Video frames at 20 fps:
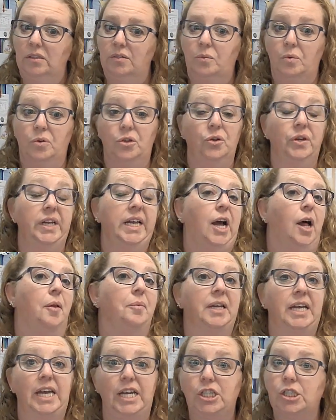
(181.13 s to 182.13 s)
Were there any
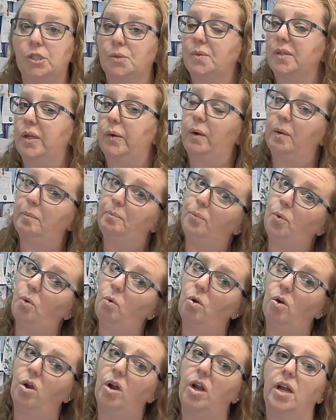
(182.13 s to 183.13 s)
complications when they were
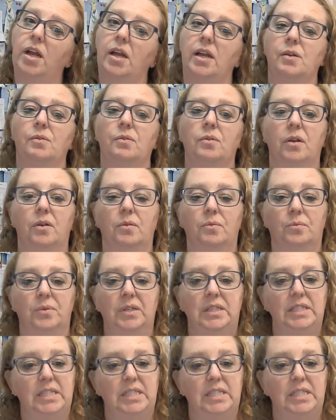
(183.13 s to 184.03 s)
born with